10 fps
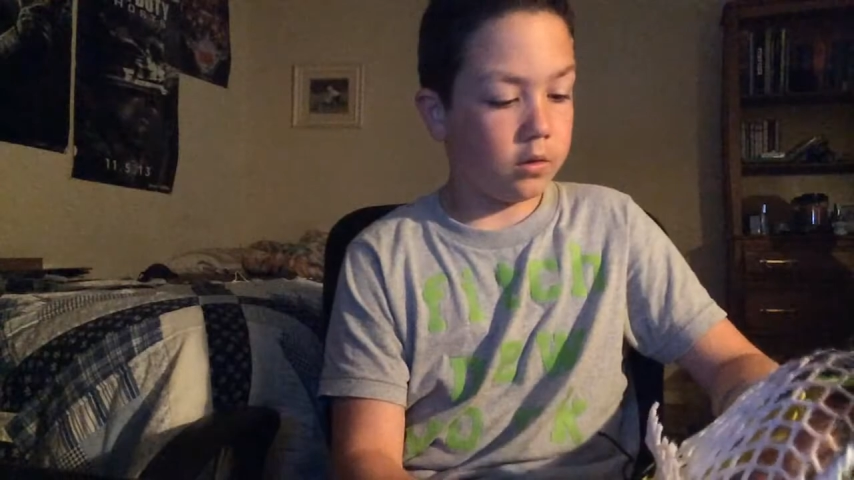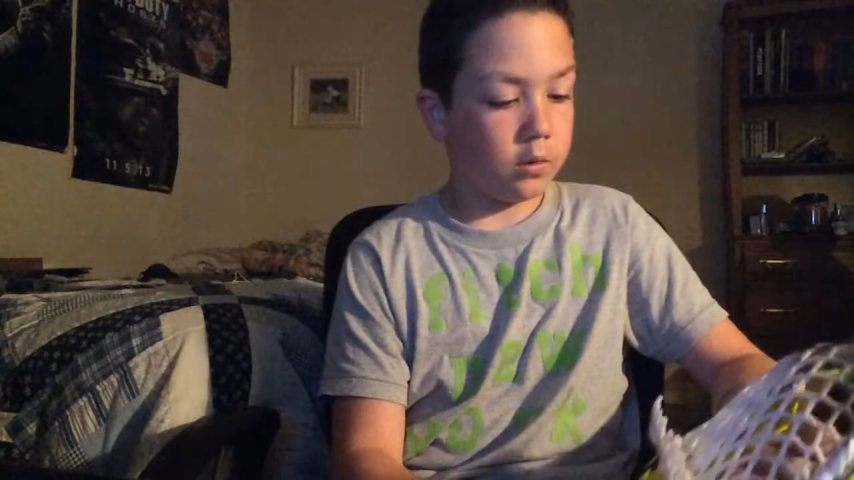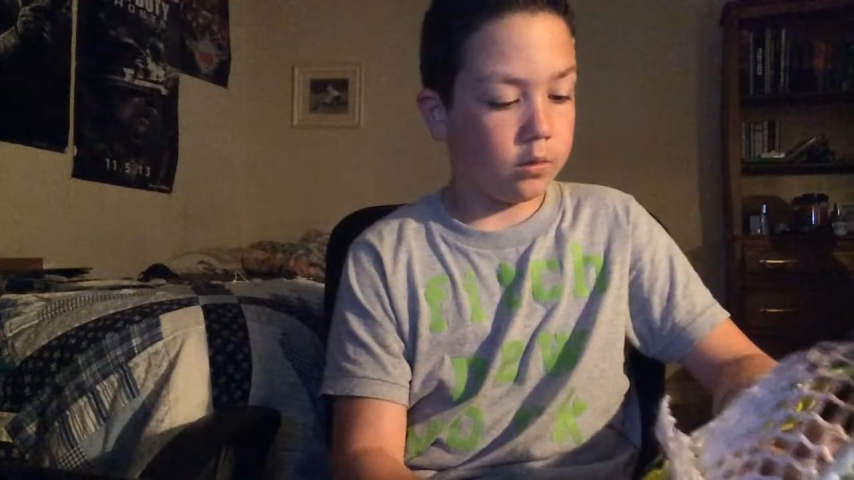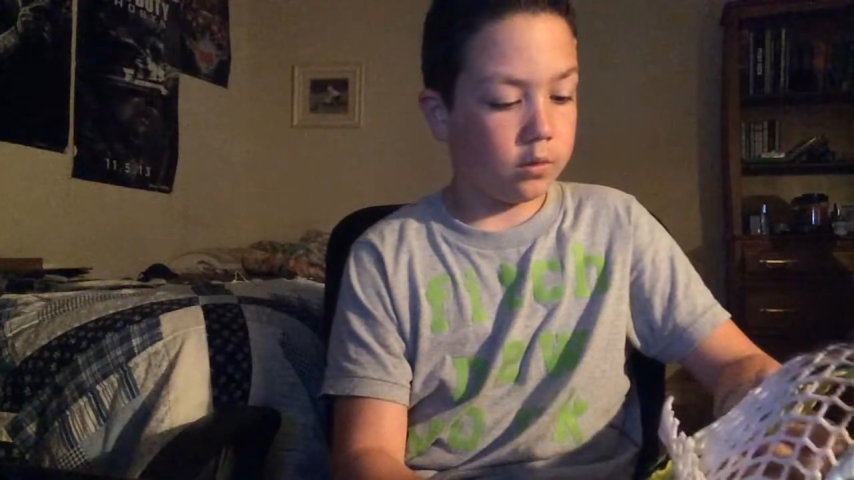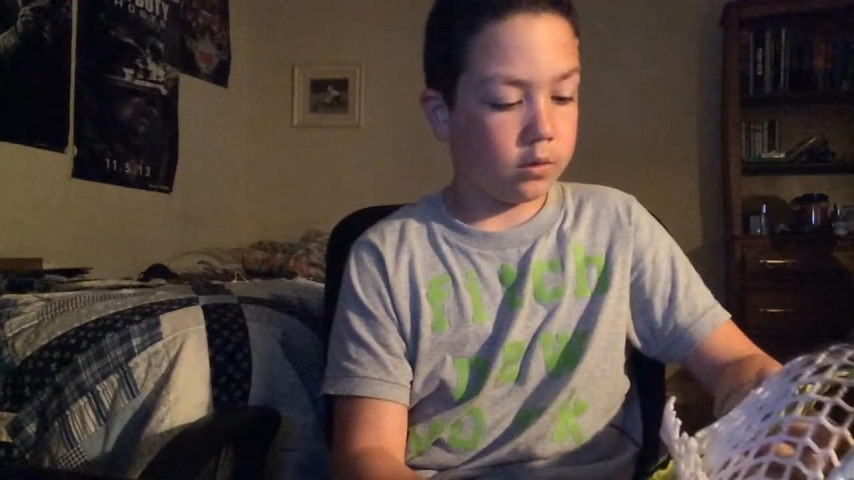2,
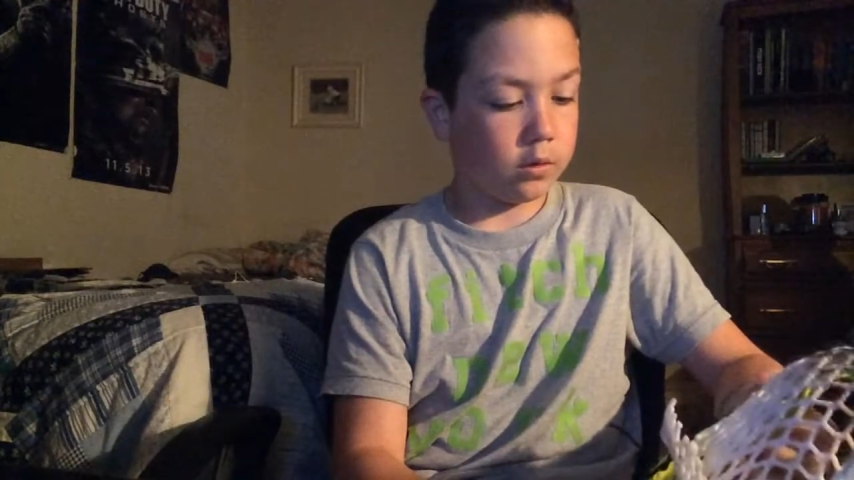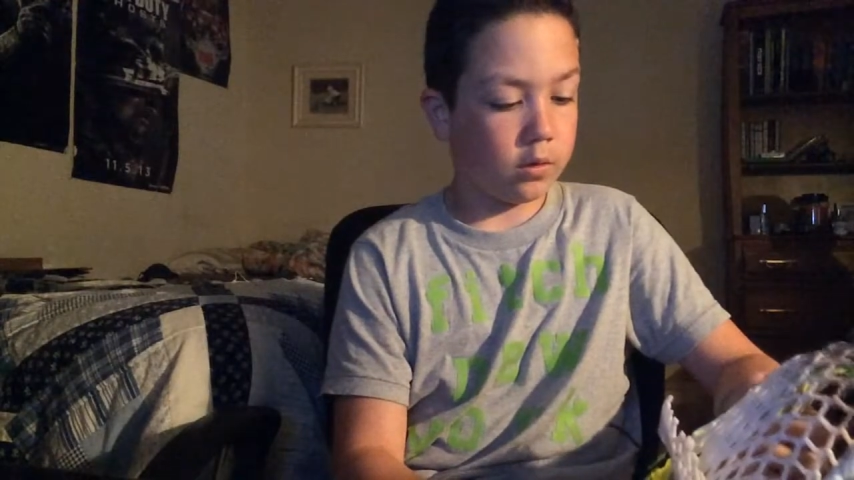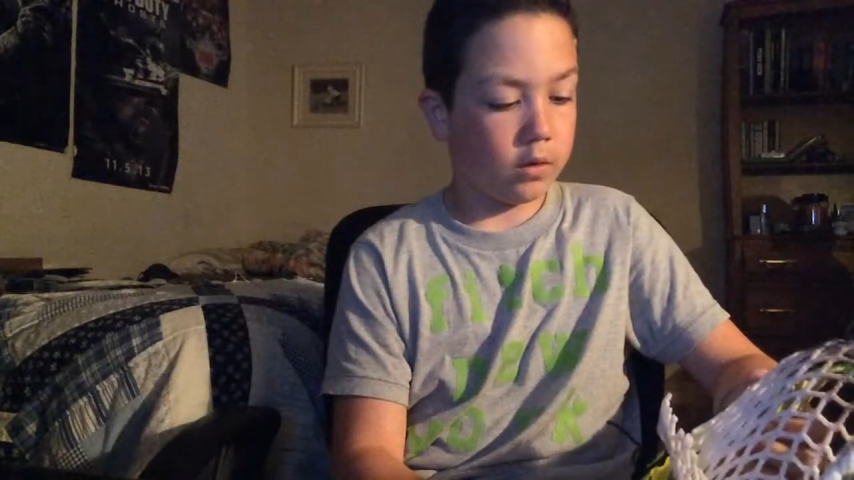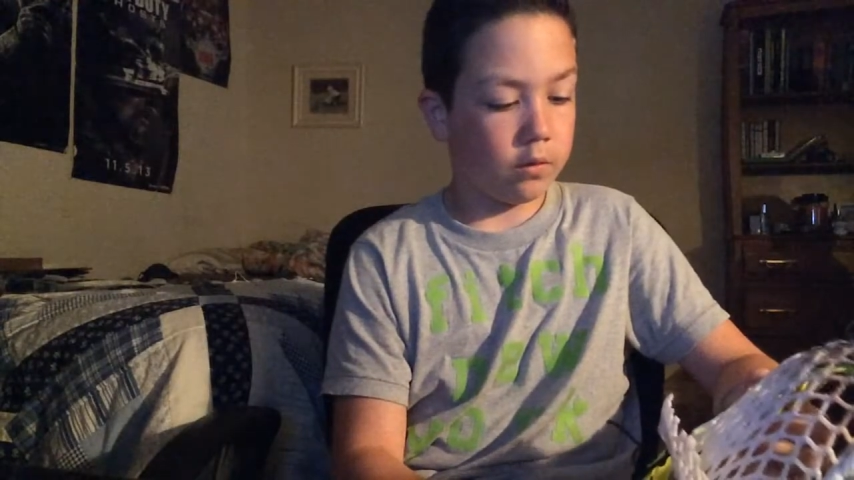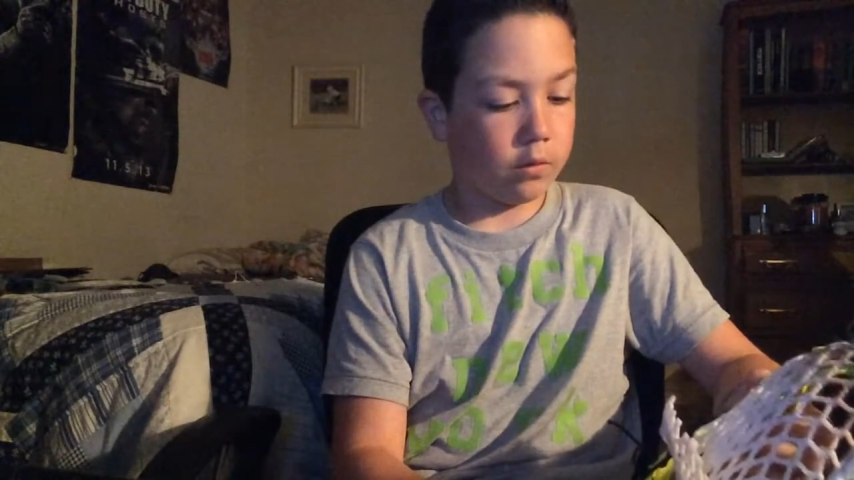
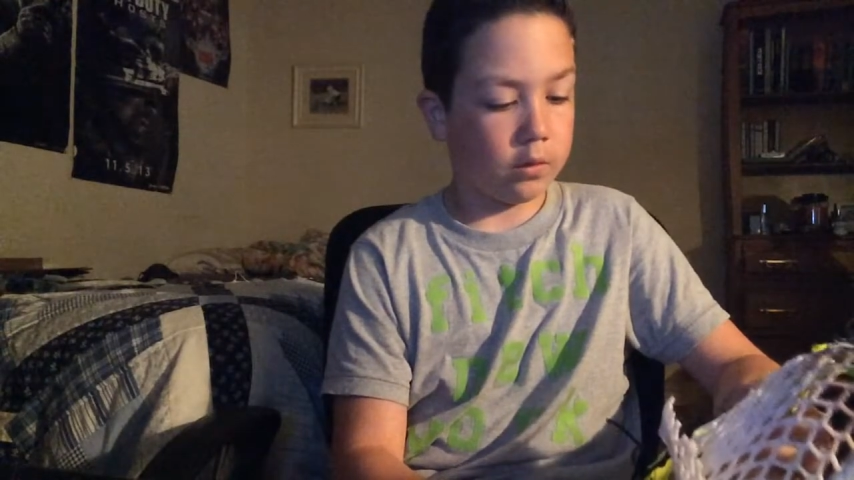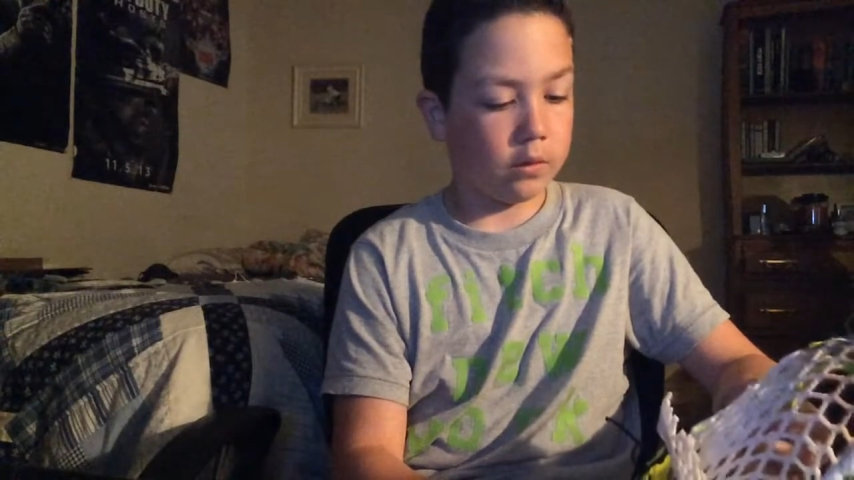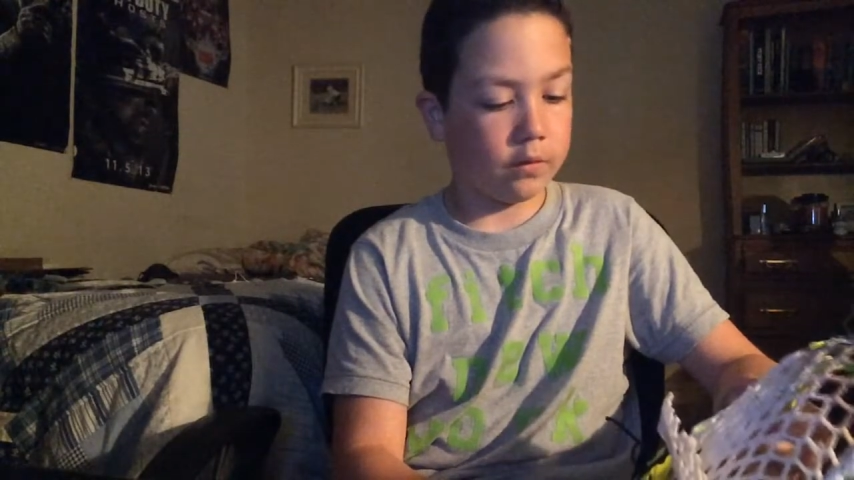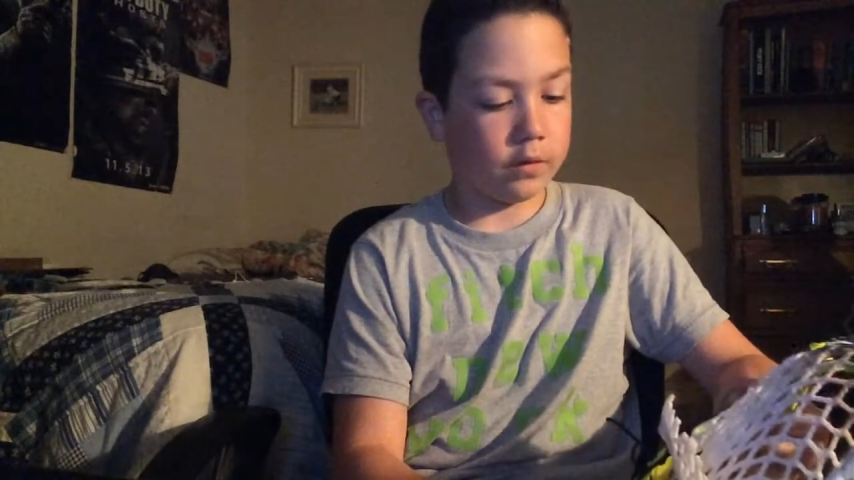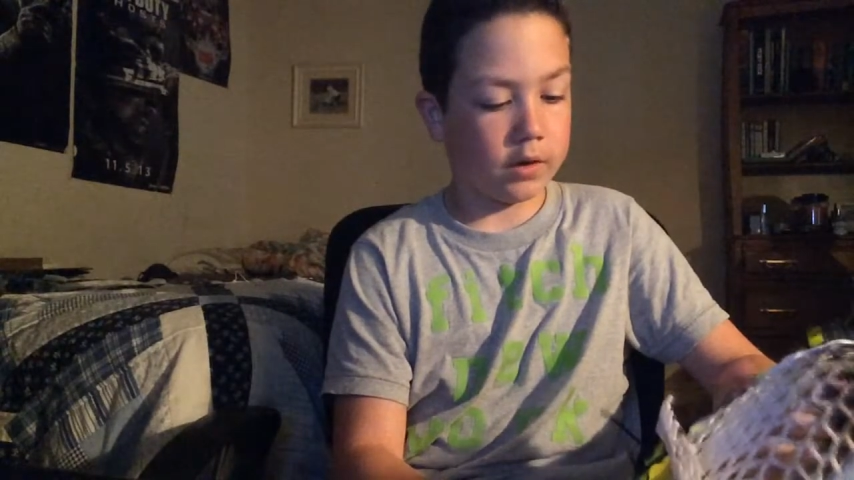3,
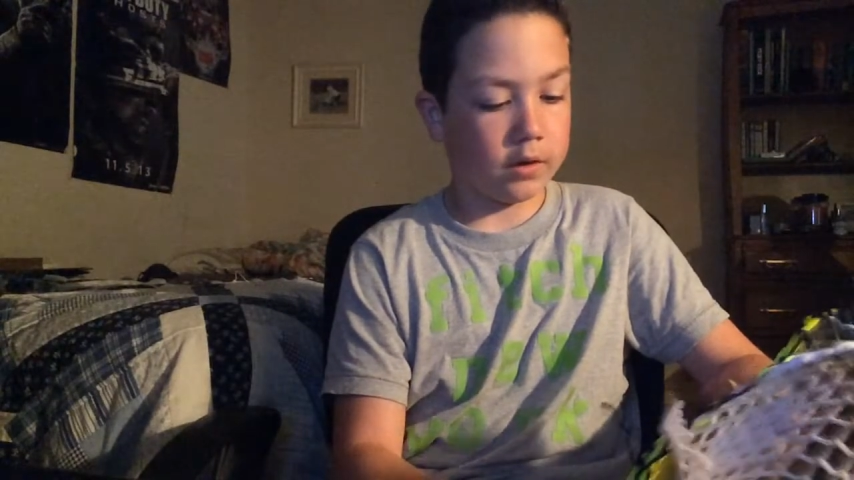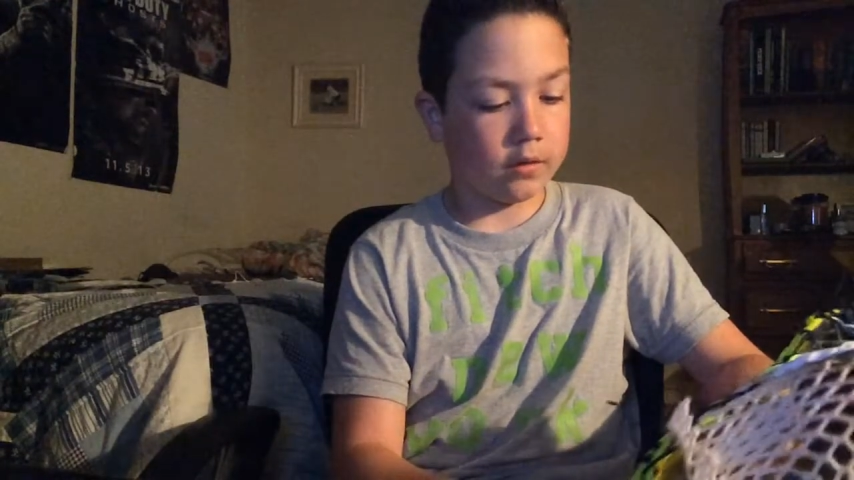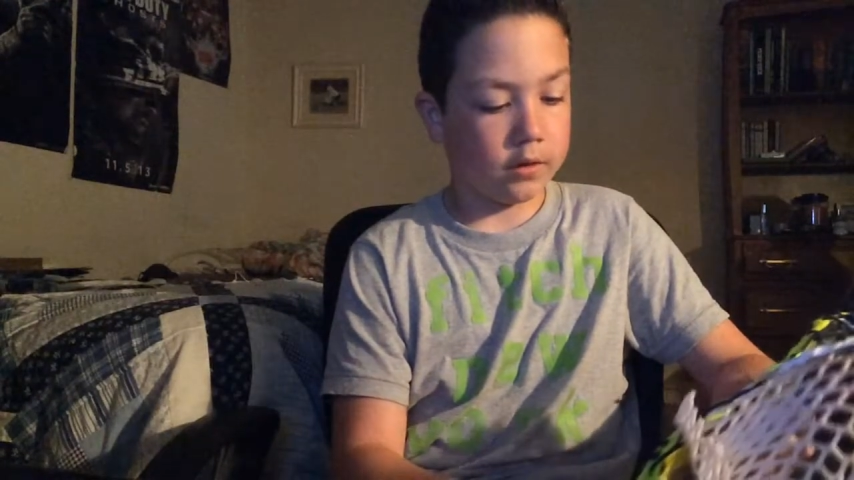4,